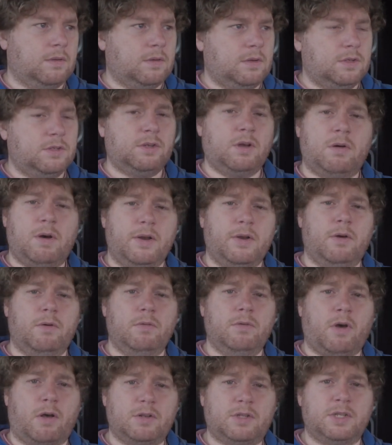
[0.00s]
So I know
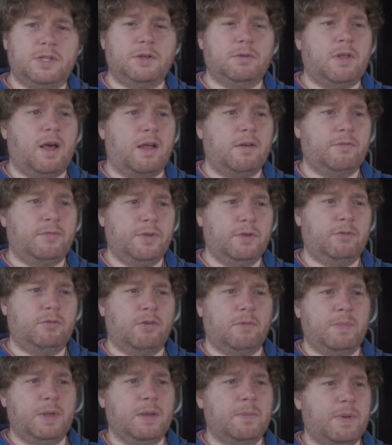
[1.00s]
not to do that in future and
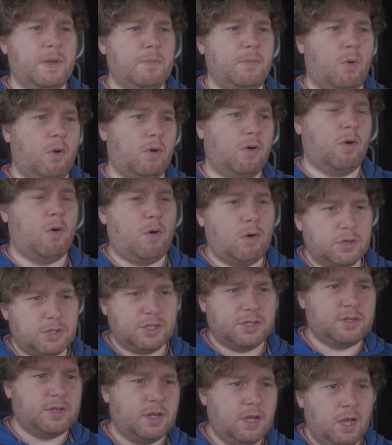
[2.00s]
be a bit more
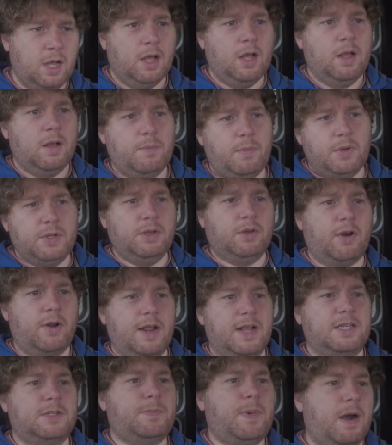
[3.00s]
cautious. But you've got to
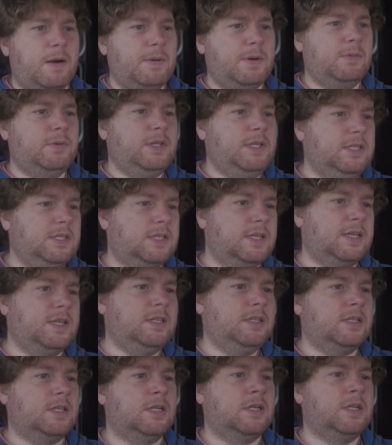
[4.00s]
experiment with these
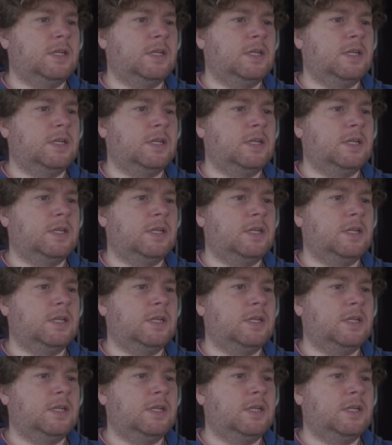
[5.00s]
things.